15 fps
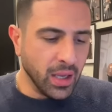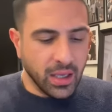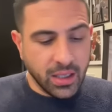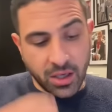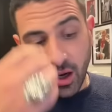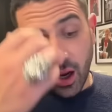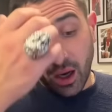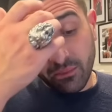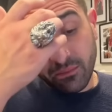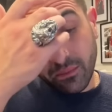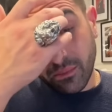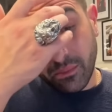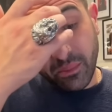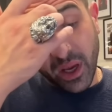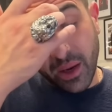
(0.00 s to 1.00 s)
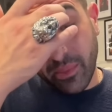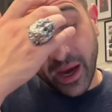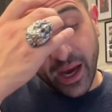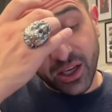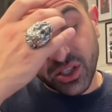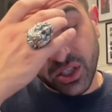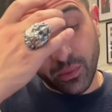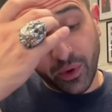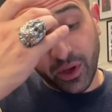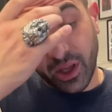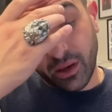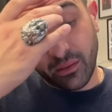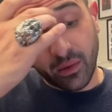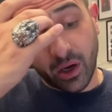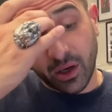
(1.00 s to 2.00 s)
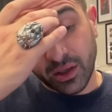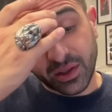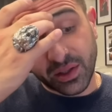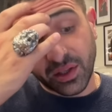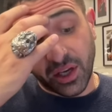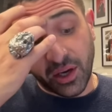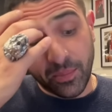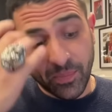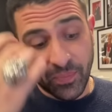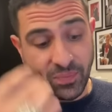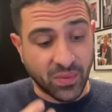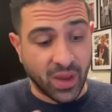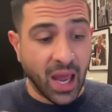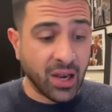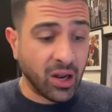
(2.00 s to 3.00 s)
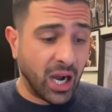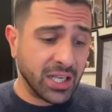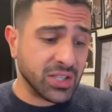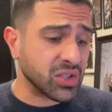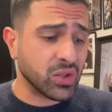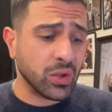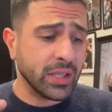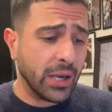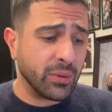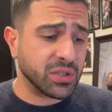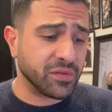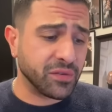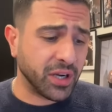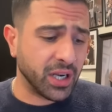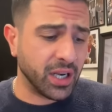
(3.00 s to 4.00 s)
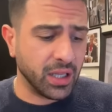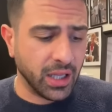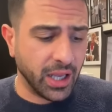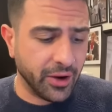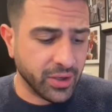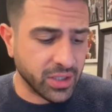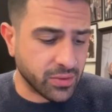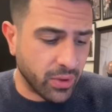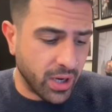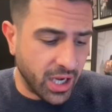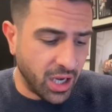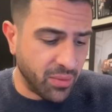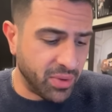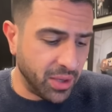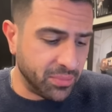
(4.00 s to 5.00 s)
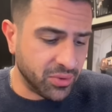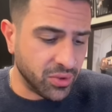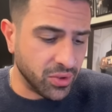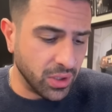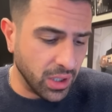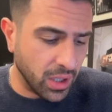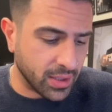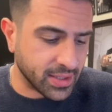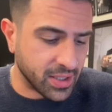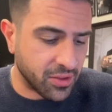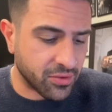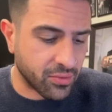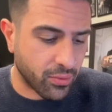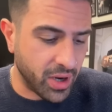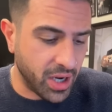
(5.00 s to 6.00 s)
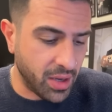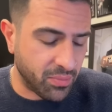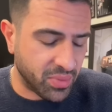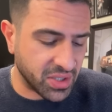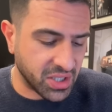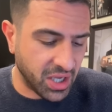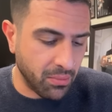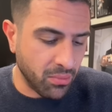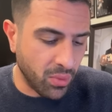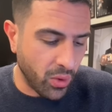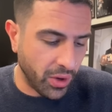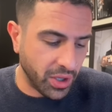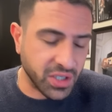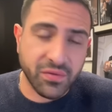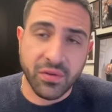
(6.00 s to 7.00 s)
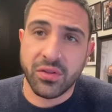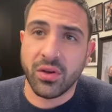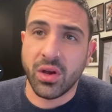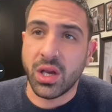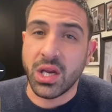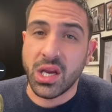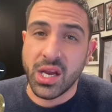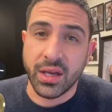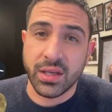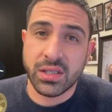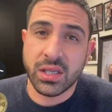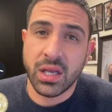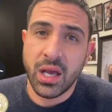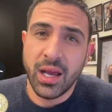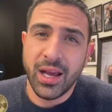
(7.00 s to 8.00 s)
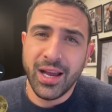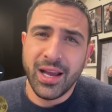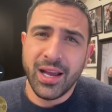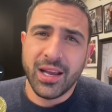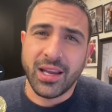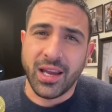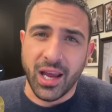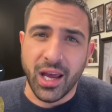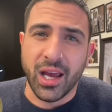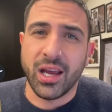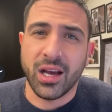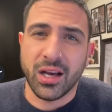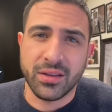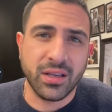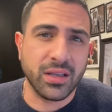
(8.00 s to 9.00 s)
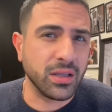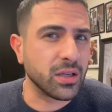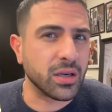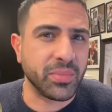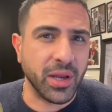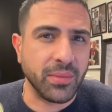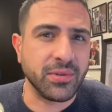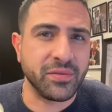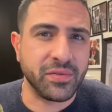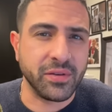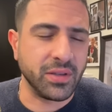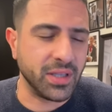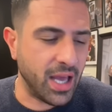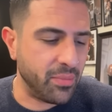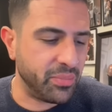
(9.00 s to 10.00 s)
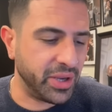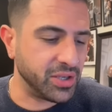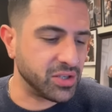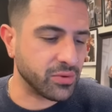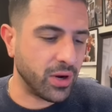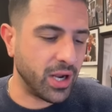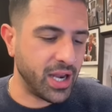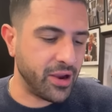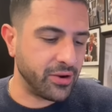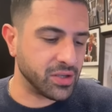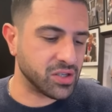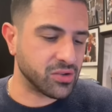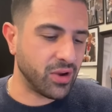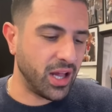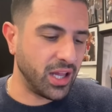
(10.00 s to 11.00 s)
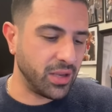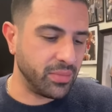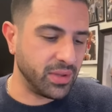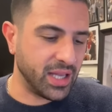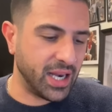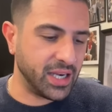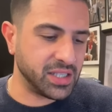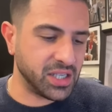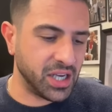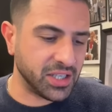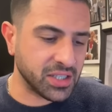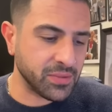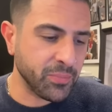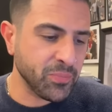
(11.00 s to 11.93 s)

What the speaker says: You know, be patient with it, honestly. And I just thought that was freaking hilarious right here. People who locked a 3% mortgage for 30 years. Yeah, I think a lot of people are feeling that pinch right now in Australia. But that is it.